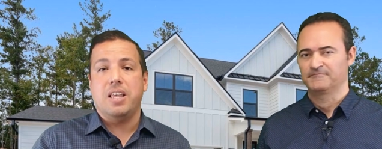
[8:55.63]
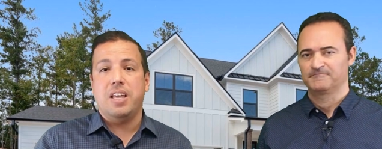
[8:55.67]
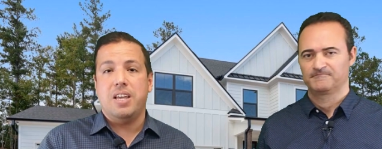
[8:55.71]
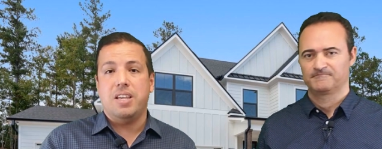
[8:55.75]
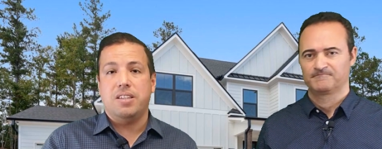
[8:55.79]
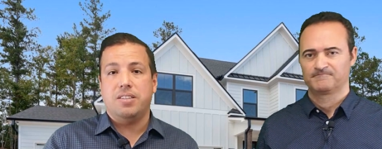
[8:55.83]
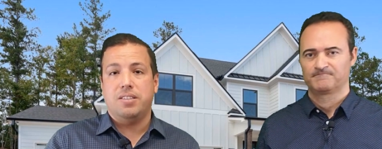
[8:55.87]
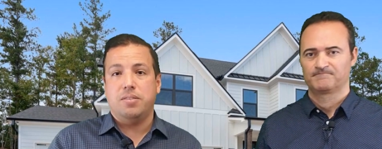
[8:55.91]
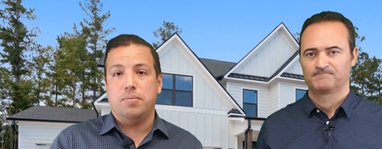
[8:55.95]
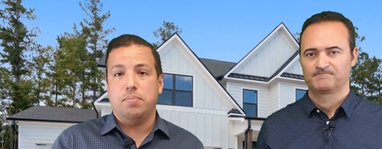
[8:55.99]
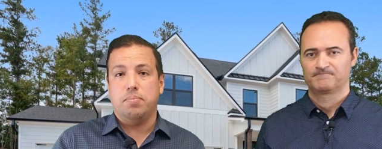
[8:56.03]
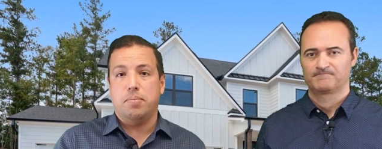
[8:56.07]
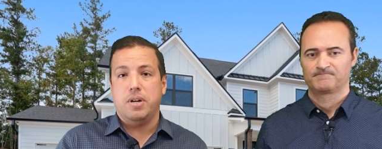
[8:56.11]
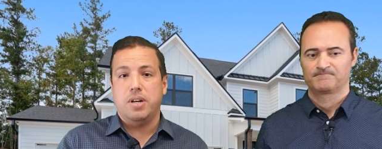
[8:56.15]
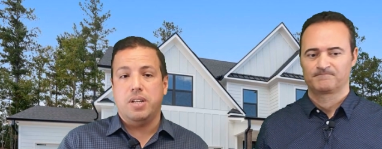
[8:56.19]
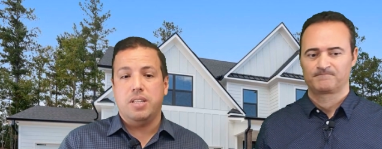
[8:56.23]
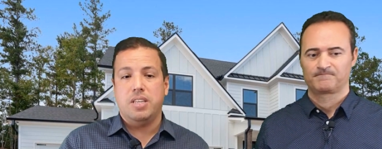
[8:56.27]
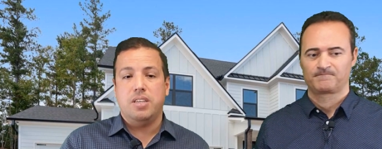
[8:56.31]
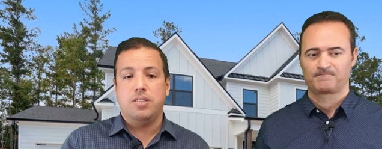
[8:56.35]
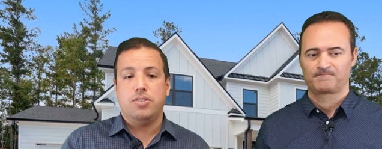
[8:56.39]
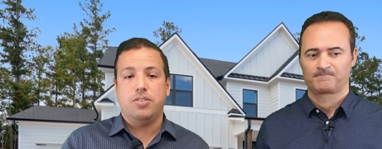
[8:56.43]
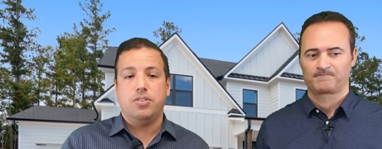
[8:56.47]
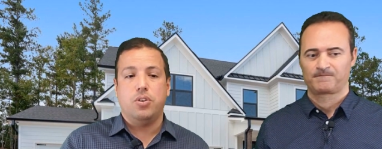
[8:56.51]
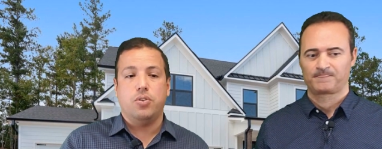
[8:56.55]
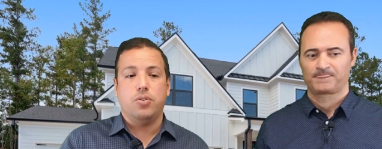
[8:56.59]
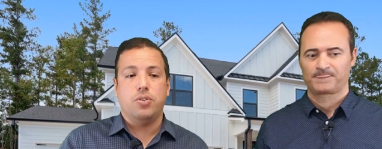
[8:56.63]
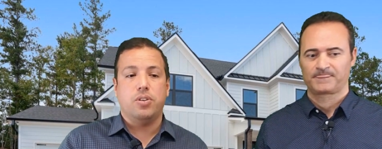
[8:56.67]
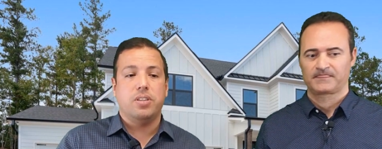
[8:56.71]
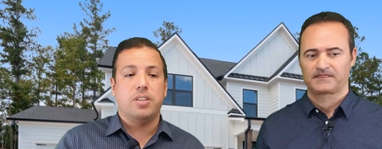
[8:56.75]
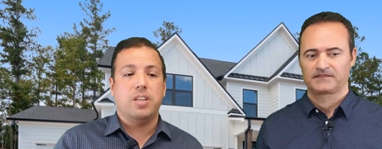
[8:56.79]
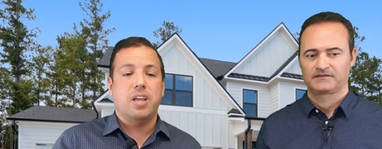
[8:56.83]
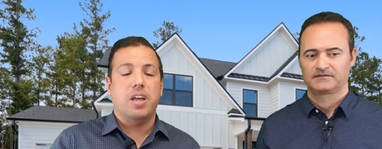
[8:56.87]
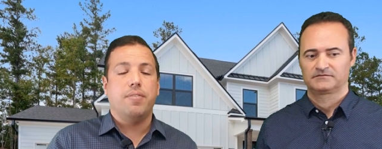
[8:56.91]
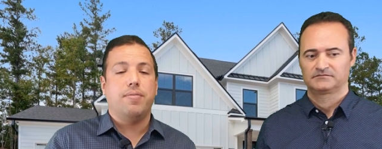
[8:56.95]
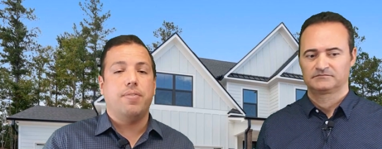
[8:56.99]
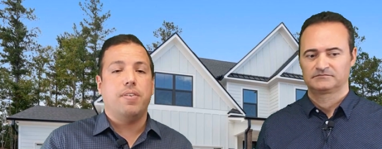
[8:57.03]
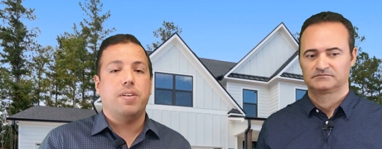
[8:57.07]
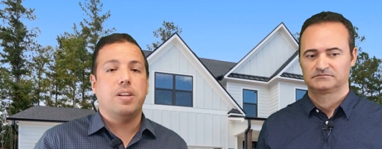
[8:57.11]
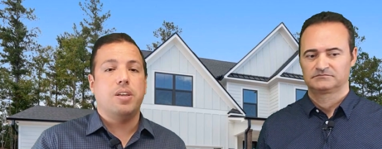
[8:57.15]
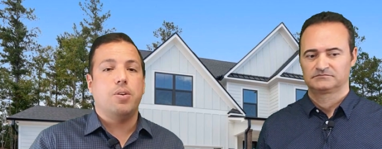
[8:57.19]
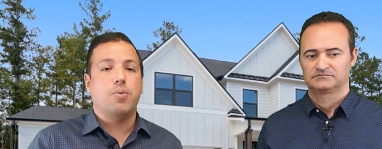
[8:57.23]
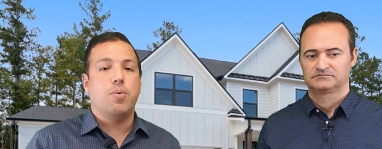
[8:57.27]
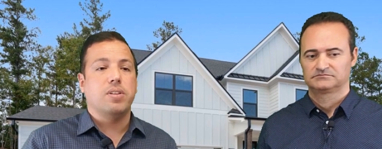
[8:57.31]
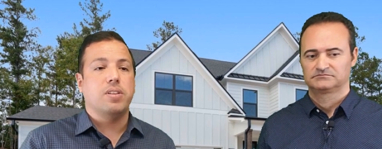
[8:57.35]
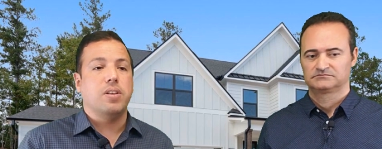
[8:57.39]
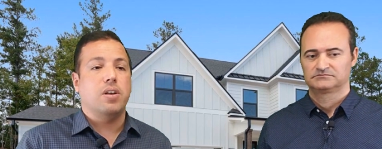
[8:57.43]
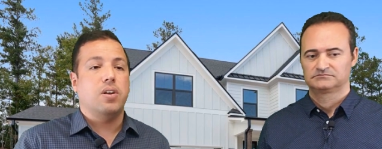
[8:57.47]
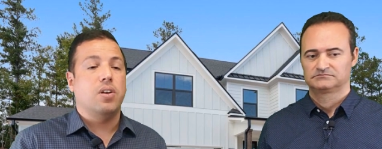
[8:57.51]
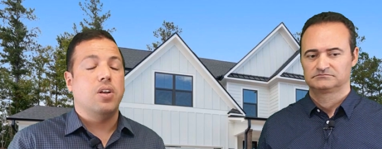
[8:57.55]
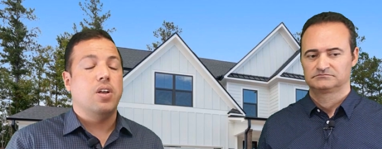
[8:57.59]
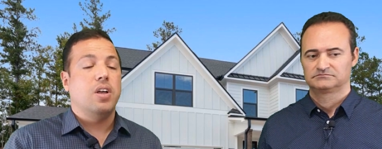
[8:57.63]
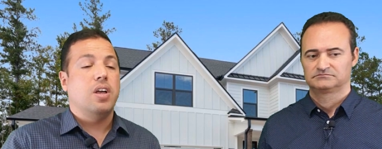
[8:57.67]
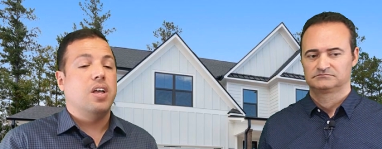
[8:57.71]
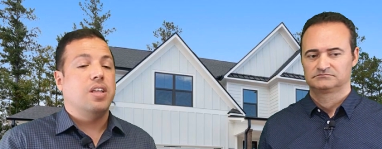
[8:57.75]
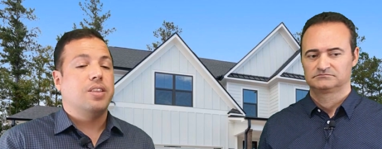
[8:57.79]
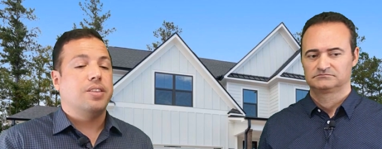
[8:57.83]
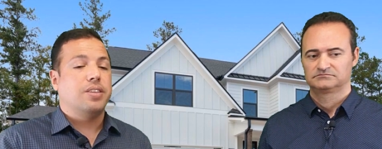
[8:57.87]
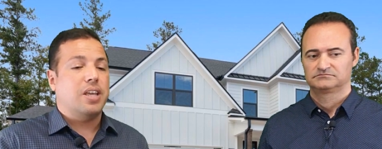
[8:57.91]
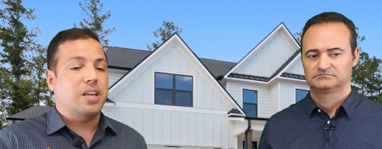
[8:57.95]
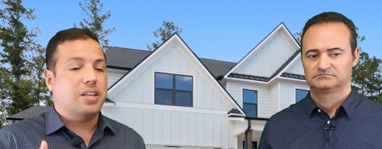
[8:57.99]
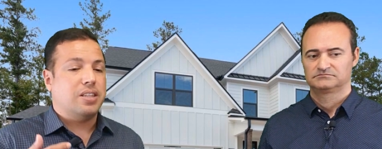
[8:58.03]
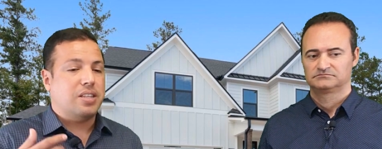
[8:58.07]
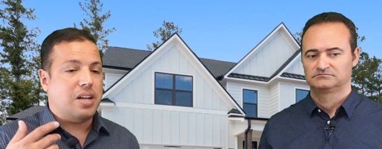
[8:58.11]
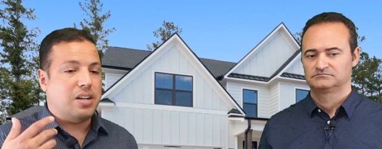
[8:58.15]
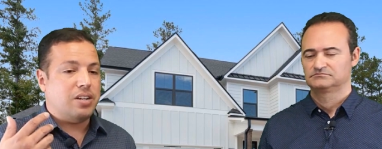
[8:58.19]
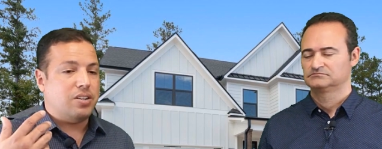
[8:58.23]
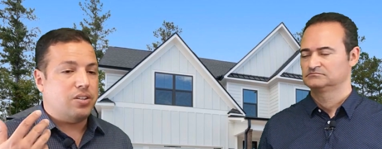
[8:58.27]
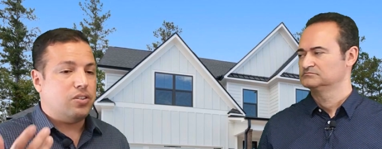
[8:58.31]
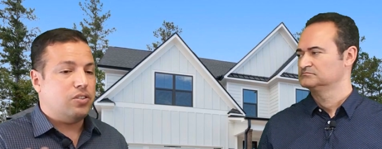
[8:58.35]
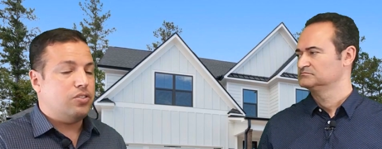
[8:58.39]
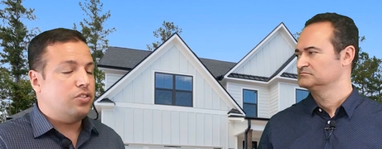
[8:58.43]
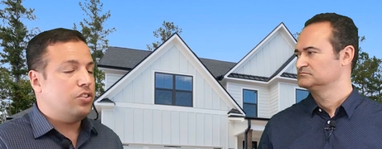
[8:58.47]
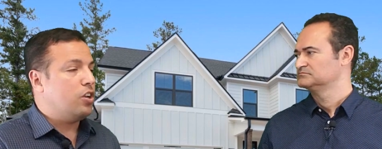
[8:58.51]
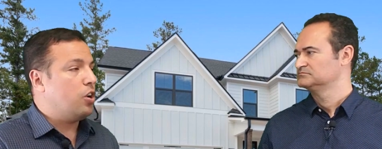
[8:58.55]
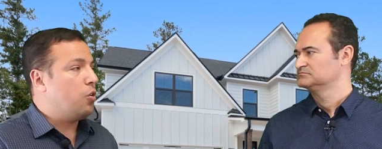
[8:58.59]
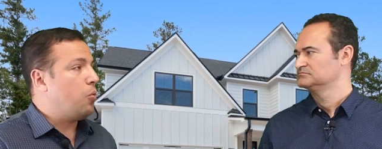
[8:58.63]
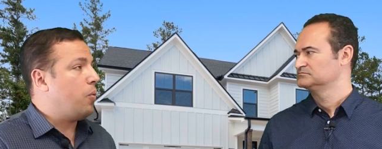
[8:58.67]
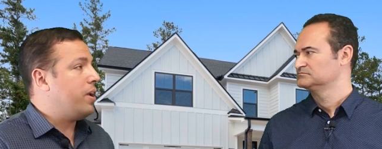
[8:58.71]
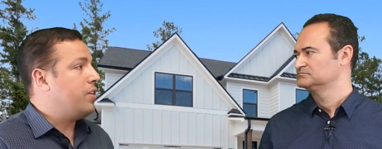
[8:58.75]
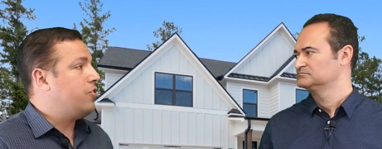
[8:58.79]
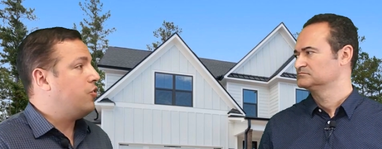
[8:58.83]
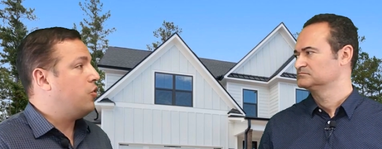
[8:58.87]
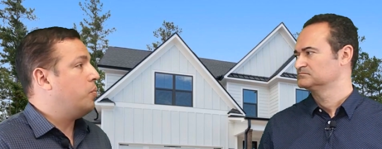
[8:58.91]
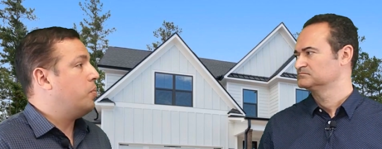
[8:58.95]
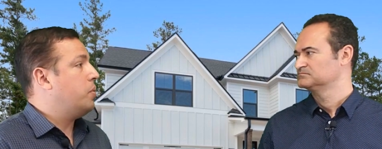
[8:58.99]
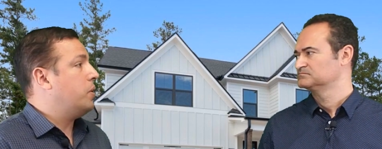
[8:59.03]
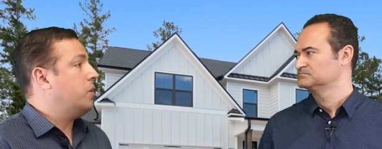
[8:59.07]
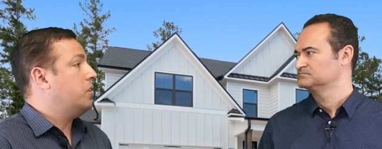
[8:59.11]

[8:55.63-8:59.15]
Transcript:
Speaker 1: less money. So you definitely want to take that in consideration.